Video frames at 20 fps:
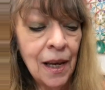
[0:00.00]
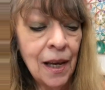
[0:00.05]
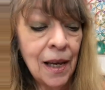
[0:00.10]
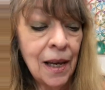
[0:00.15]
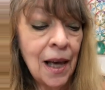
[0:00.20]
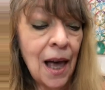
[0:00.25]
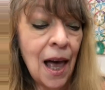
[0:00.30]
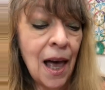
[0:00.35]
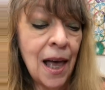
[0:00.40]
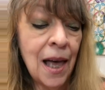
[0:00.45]

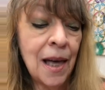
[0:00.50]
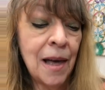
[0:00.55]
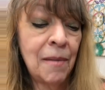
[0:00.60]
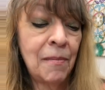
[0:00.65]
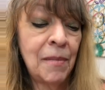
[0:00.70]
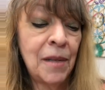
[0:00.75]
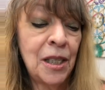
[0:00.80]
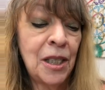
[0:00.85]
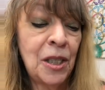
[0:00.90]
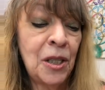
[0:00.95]

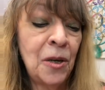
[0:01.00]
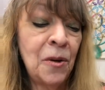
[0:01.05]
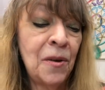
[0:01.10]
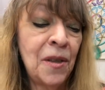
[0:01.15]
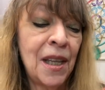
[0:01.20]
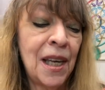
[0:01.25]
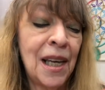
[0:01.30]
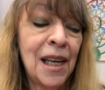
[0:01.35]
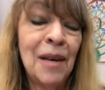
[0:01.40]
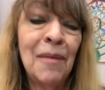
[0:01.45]
Calm,
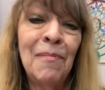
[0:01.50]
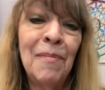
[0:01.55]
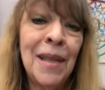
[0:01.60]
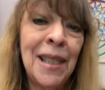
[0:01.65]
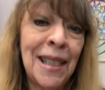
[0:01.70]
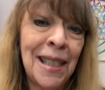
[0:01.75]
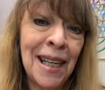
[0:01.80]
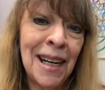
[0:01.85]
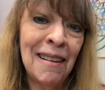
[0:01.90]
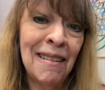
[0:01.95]
soothing,
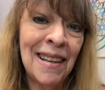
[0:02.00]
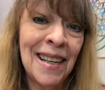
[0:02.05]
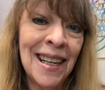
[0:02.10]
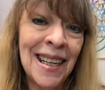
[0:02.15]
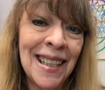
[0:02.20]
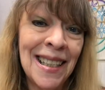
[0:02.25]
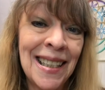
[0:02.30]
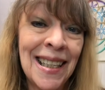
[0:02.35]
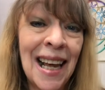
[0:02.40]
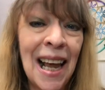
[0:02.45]

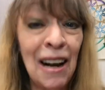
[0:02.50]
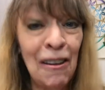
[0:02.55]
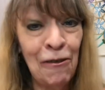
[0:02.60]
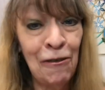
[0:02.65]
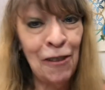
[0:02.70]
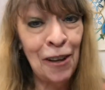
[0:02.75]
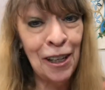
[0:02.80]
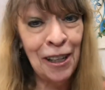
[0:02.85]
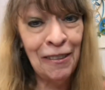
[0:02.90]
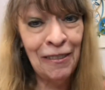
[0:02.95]
mysterious, and
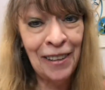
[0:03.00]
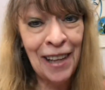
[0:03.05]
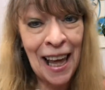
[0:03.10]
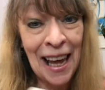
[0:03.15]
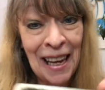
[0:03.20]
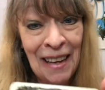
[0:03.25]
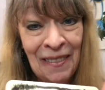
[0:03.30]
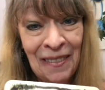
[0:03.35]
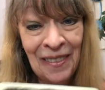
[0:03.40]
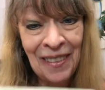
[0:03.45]
full of
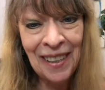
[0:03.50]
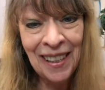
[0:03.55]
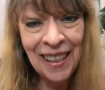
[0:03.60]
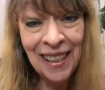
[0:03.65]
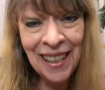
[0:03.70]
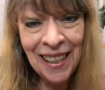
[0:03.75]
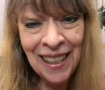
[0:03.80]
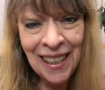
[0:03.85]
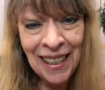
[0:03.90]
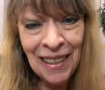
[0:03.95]
life.
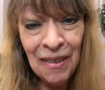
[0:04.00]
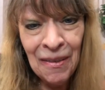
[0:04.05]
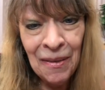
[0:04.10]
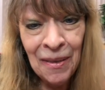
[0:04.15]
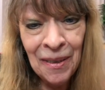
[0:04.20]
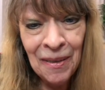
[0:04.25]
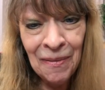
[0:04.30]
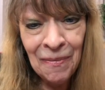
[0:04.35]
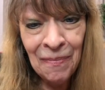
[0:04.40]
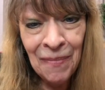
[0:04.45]

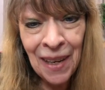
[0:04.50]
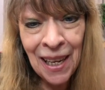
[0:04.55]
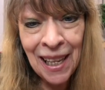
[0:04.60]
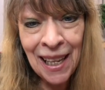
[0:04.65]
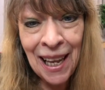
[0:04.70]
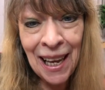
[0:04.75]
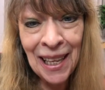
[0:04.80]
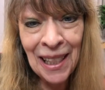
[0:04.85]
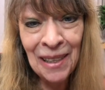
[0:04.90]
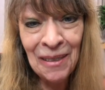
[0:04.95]
Be
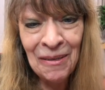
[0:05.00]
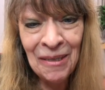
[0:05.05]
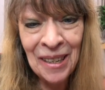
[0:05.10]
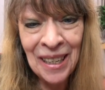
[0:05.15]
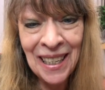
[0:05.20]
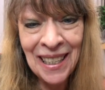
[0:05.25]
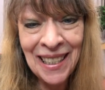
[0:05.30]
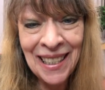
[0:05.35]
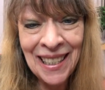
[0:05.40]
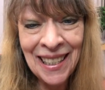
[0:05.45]
like the
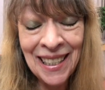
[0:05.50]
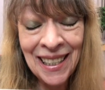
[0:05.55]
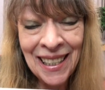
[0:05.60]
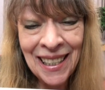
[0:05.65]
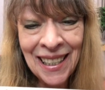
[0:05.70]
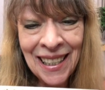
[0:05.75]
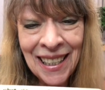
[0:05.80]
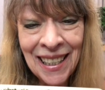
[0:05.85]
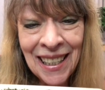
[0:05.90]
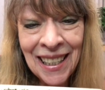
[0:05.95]
woods.
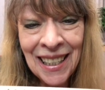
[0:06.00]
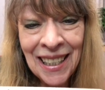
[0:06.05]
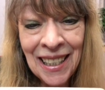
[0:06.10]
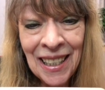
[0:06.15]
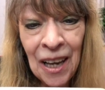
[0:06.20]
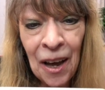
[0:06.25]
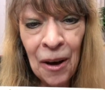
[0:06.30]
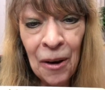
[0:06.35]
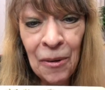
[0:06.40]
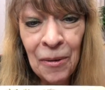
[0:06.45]

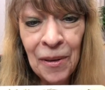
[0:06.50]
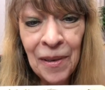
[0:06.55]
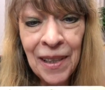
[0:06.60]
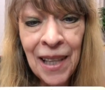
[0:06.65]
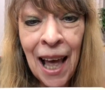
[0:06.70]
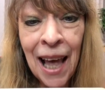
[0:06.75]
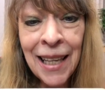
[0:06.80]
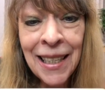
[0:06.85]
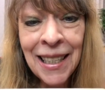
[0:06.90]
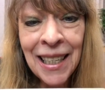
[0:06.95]
So
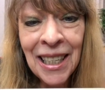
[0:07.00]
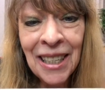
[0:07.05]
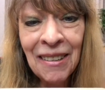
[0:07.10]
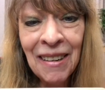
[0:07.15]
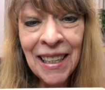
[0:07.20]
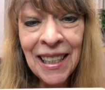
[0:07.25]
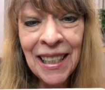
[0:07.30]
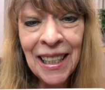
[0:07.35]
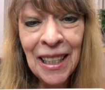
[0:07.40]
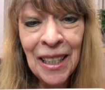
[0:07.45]
that's
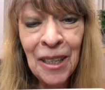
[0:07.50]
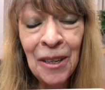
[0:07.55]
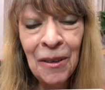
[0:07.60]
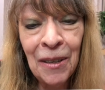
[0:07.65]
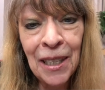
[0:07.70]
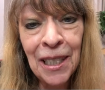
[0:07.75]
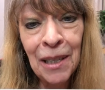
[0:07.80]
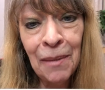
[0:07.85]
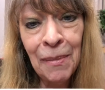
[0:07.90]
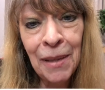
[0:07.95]
interesting too,
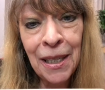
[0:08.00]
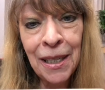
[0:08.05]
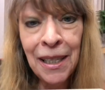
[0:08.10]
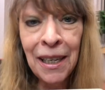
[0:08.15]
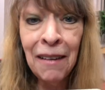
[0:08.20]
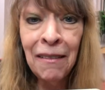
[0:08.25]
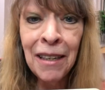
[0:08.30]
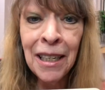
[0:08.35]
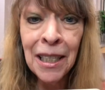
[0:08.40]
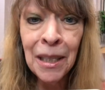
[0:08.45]
because the
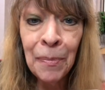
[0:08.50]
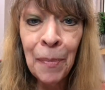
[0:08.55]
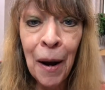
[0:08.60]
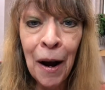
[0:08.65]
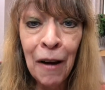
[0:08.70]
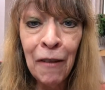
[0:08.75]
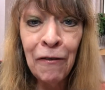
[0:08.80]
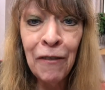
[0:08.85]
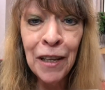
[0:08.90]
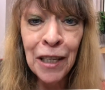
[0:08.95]
mysterious
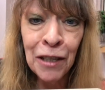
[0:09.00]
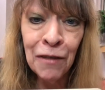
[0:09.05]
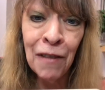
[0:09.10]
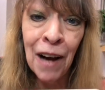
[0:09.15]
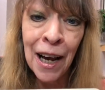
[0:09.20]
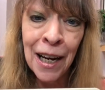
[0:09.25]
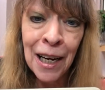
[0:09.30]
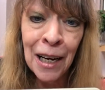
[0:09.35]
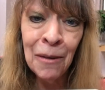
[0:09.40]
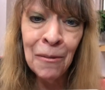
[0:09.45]
part fits
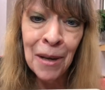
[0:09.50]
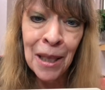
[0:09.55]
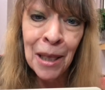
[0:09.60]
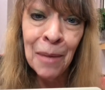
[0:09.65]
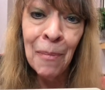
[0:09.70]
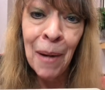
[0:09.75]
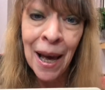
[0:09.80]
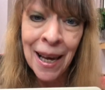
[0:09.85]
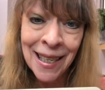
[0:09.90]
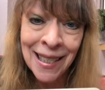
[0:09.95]
right in with the
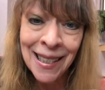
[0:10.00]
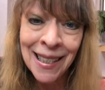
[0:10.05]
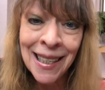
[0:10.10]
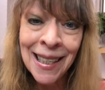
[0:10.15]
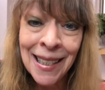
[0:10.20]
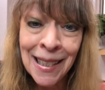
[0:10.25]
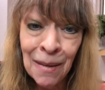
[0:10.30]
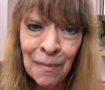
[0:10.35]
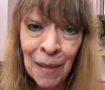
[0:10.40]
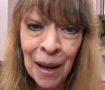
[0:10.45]

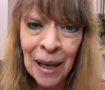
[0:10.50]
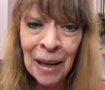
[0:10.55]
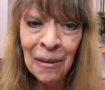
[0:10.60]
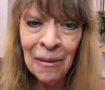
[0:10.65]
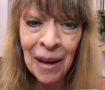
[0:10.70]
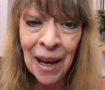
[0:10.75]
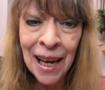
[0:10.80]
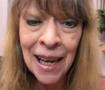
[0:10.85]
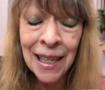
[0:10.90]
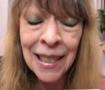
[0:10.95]
Pisces in many
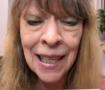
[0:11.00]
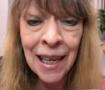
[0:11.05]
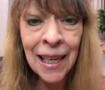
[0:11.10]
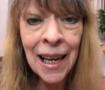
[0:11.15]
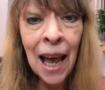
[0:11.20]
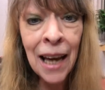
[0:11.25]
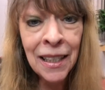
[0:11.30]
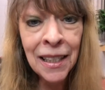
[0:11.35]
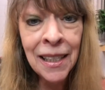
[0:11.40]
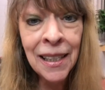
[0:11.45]
ways, and
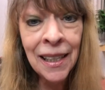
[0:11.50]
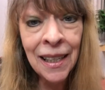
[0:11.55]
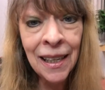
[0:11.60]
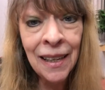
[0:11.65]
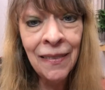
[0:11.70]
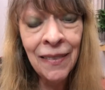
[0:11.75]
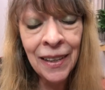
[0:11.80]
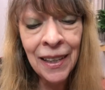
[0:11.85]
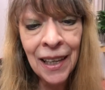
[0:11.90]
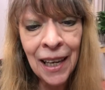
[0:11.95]
actually
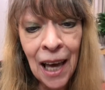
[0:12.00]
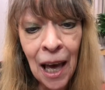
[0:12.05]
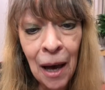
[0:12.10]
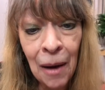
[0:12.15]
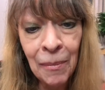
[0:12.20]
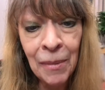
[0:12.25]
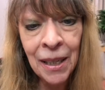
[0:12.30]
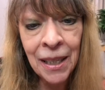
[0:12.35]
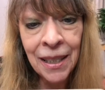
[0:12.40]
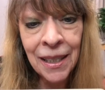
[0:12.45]
even the
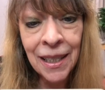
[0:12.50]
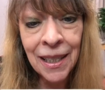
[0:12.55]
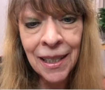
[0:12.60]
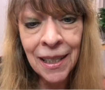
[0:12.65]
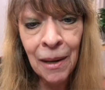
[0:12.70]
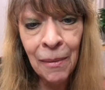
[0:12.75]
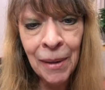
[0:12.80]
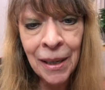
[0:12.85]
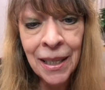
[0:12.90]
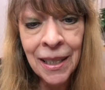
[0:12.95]
calmness to
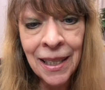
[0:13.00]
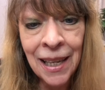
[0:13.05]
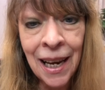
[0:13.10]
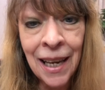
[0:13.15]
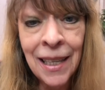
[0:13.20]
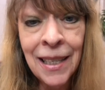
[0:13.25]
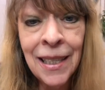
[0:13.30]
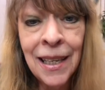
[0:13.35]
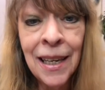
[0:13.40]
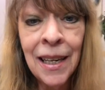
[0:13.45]
some
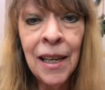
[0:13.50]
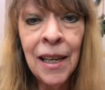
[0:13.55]
extent.